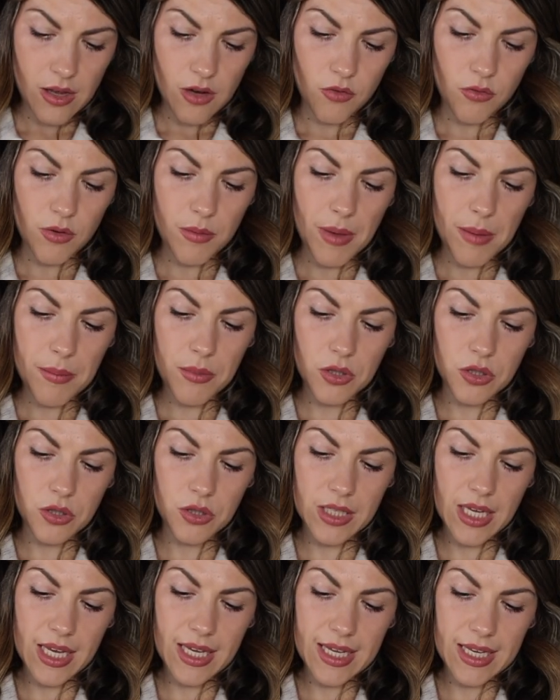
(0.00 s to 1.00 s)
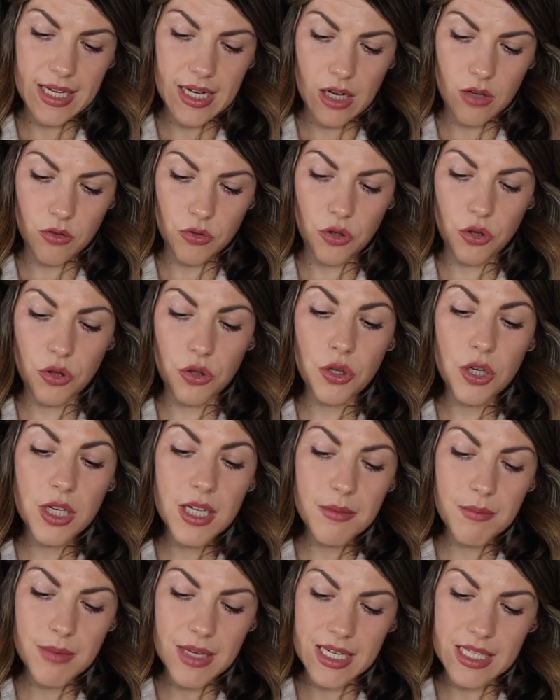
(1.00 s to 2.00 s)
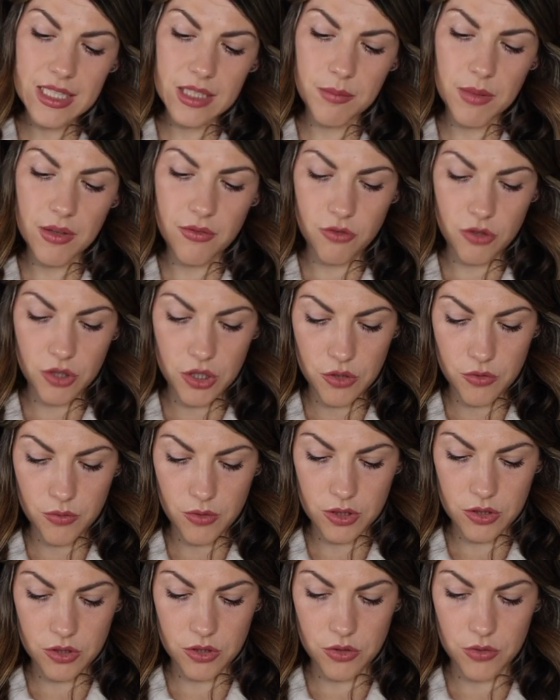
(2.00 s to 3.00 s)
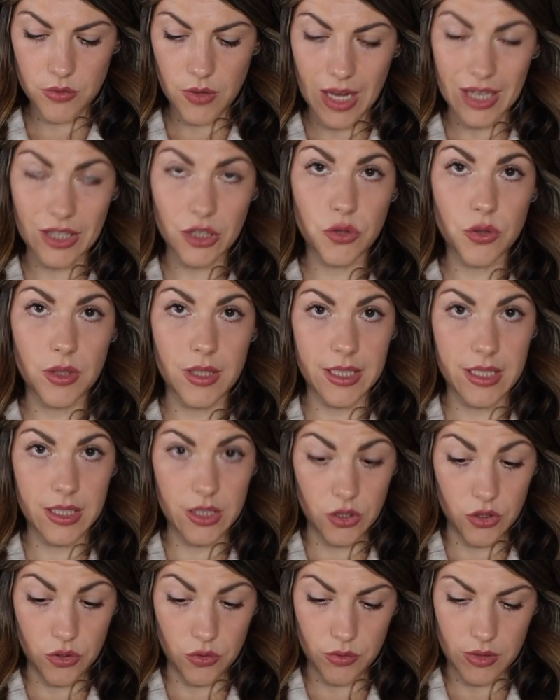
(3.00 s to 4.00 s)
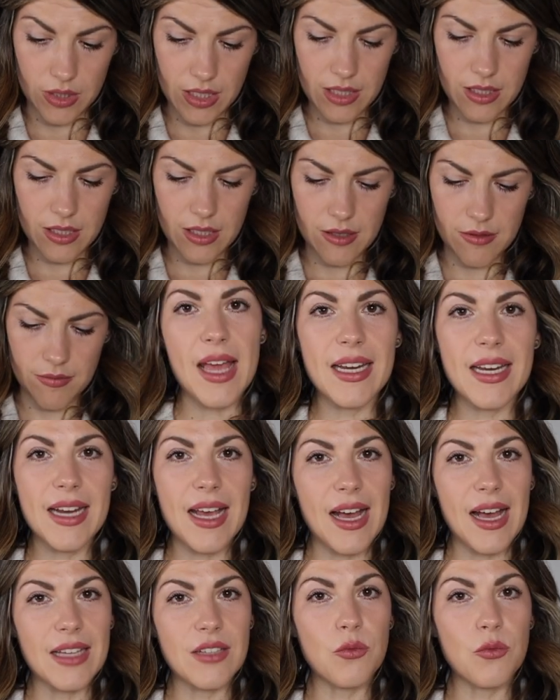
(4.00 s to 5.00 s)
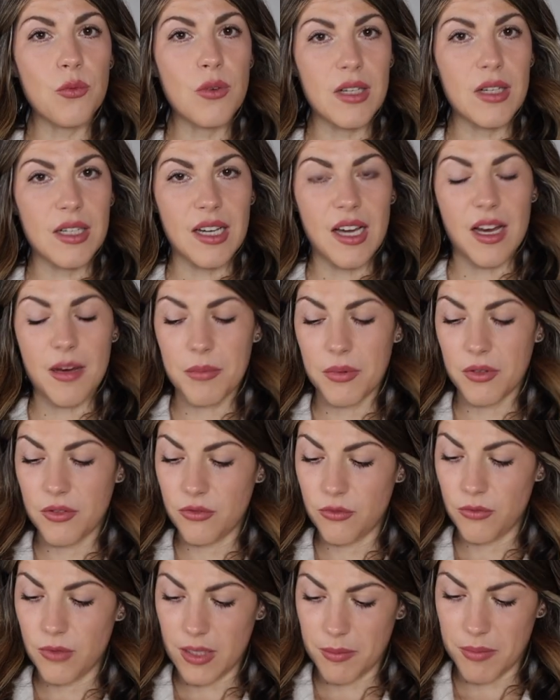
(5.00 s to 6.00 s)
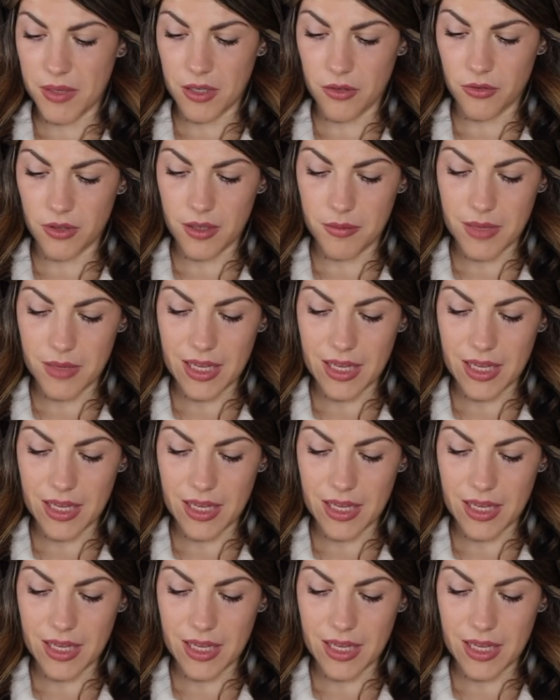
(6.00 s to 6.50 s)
Remember to take it out 30 minutes before you want to actually use it, and add 1 cup of whipping cream,